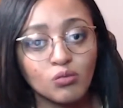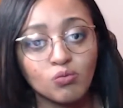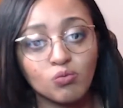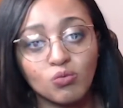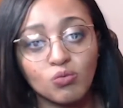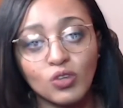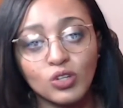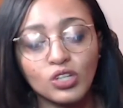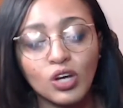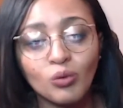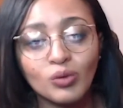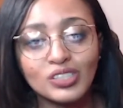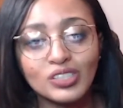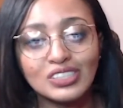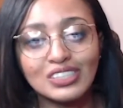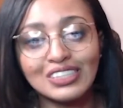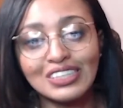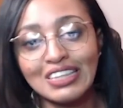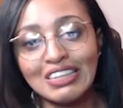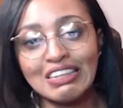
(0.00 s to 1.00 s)
there's
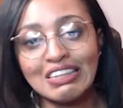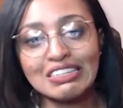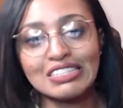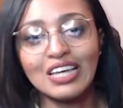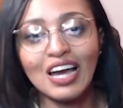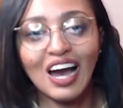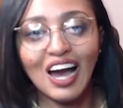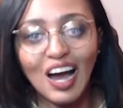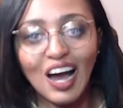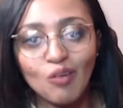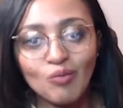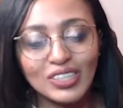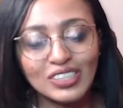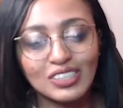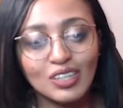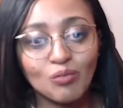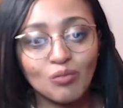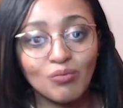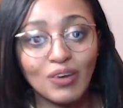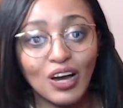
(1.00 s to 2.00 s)
always this
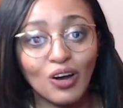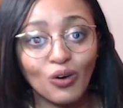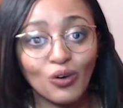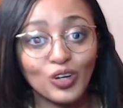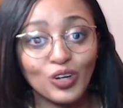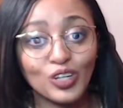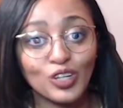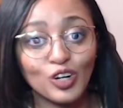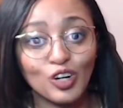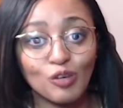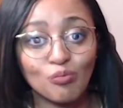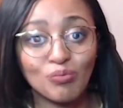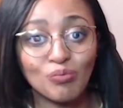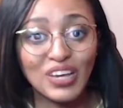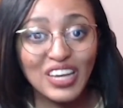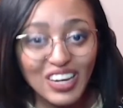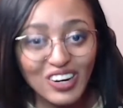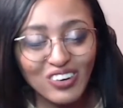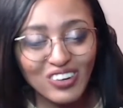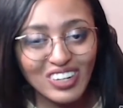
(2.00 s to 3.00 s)
comment about your
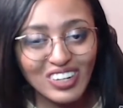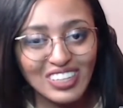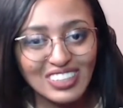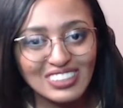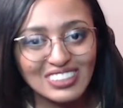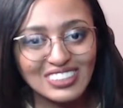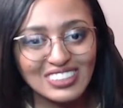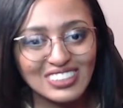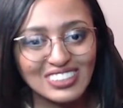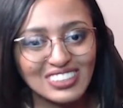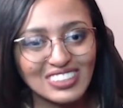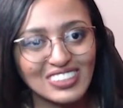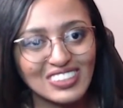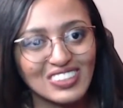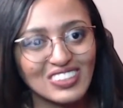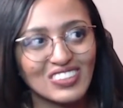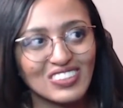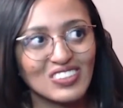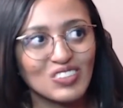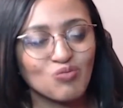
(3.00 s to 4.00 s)
appearance.
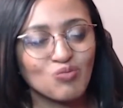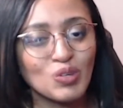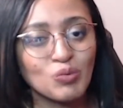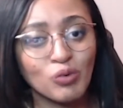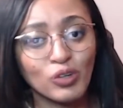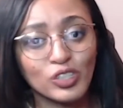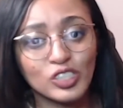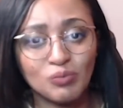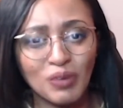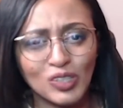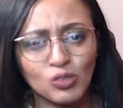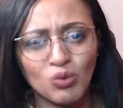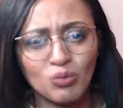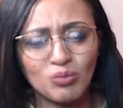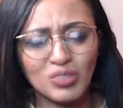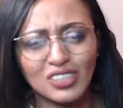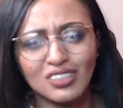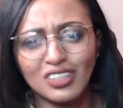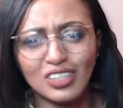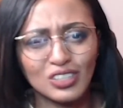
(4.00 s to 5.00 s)
People expect
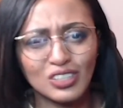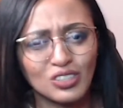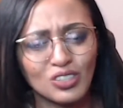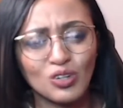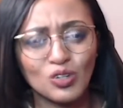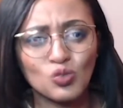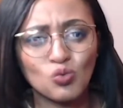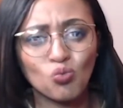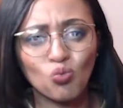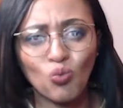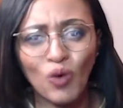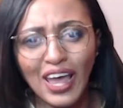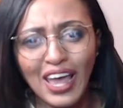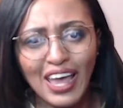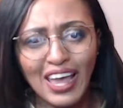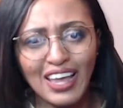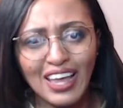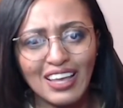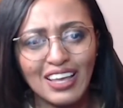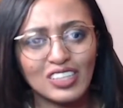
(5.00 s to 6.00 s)
women to look a certain
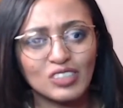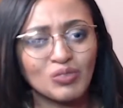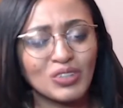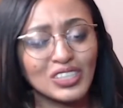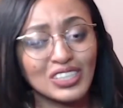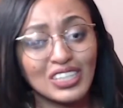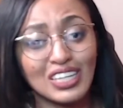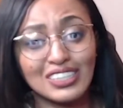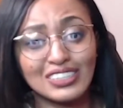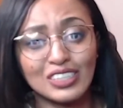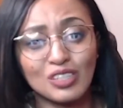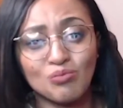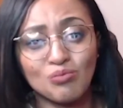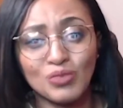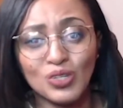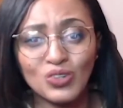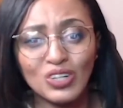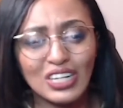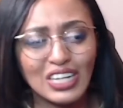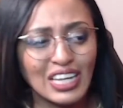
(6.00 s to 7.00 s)
way, especially in this
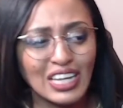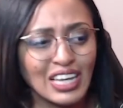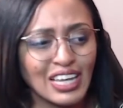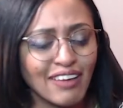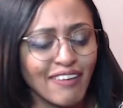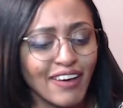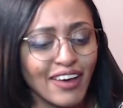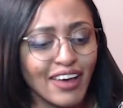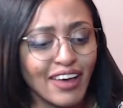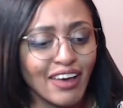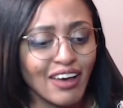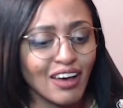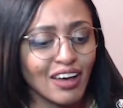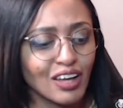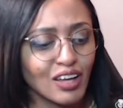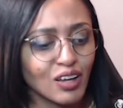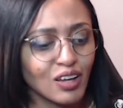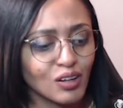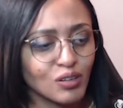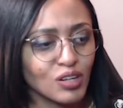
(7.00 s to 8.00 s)
community.
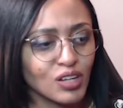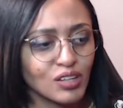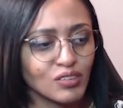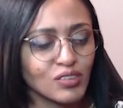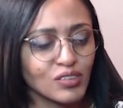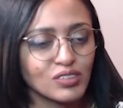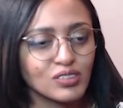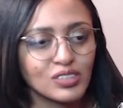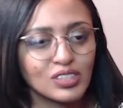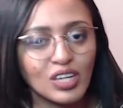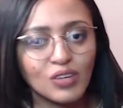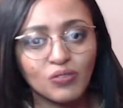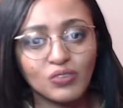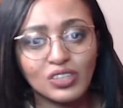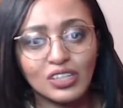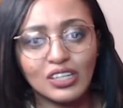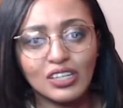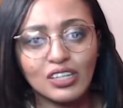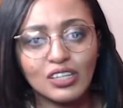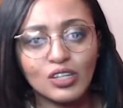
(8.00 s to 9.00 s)

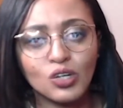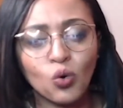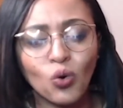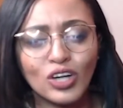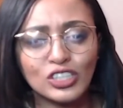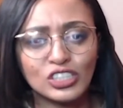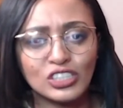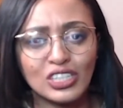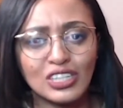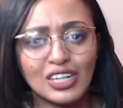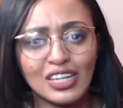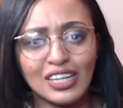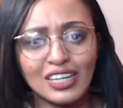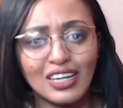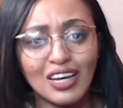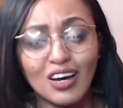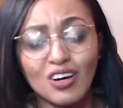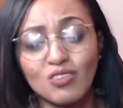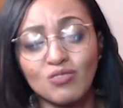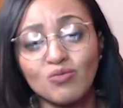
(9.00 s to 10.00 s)
Definitely
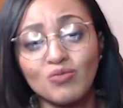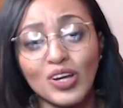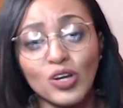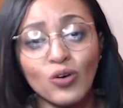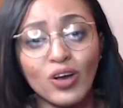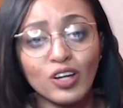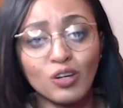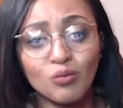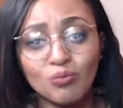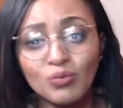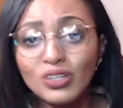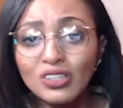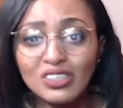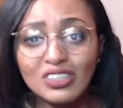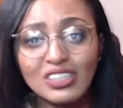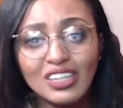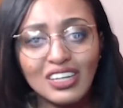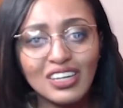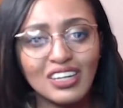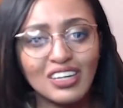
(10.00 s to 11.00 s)
questioning of my
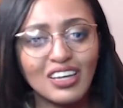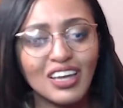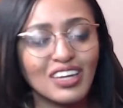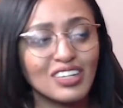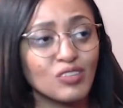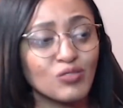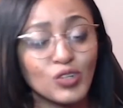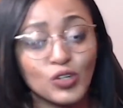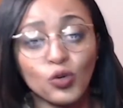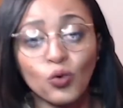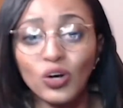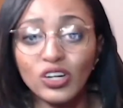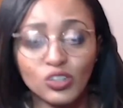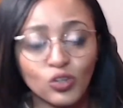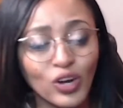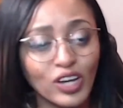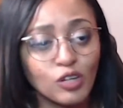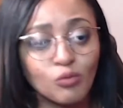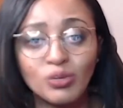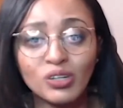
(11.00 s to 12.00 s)
credibility and of your
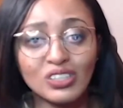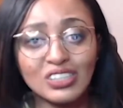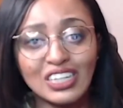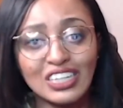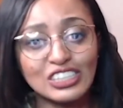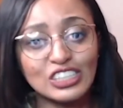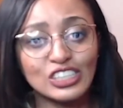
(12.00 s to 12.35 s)
credibility in